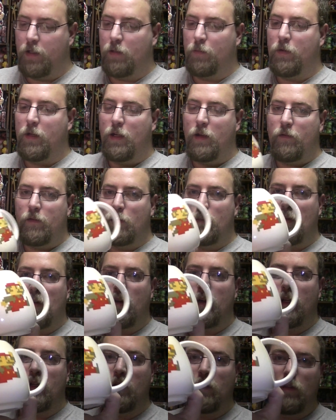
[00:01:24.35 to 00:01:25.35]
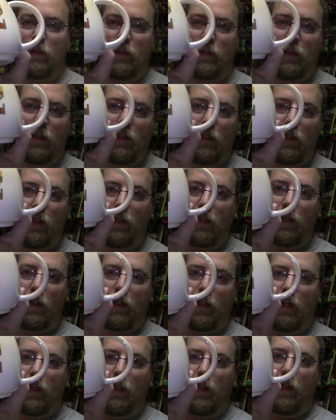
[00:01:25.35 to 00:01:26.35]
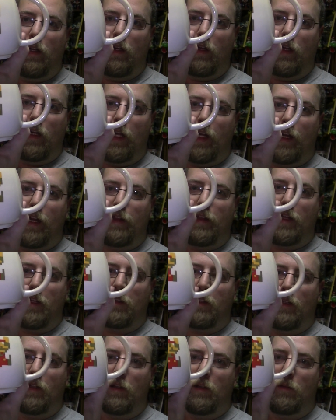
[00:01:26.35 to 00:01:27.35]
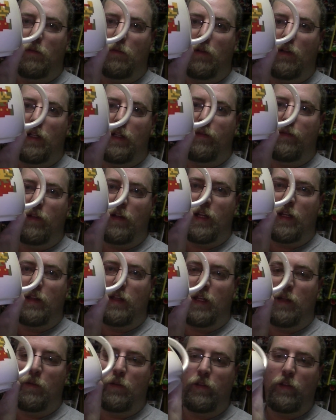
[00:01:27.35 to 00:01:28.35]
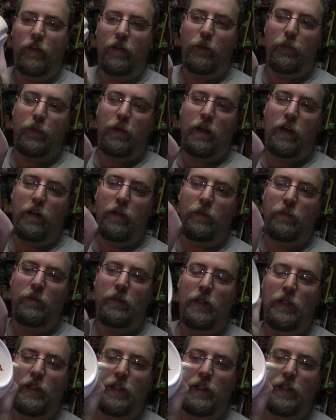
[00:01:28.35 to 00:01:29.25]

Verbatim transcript: and then we have the Mario. And I thought the really funny thing was on the bottom.